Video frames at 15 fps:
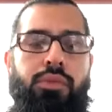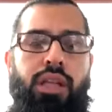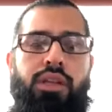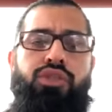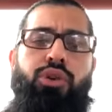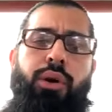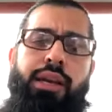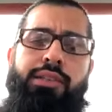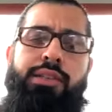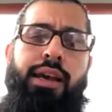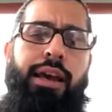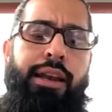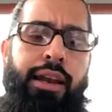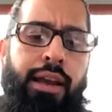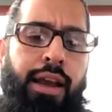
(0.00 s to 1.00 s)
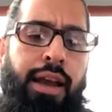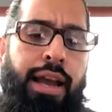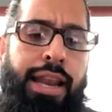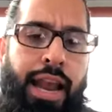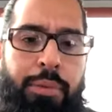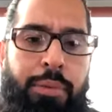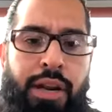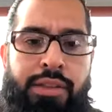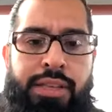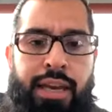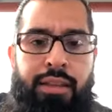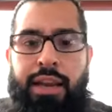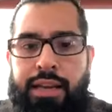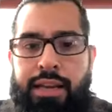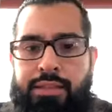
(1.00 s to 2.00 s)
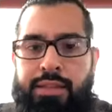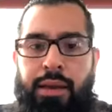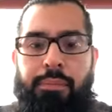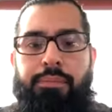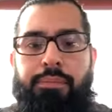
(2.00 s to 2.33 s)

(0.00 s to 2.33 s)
So I said, mm-hmm. now I'm going to take it the next step,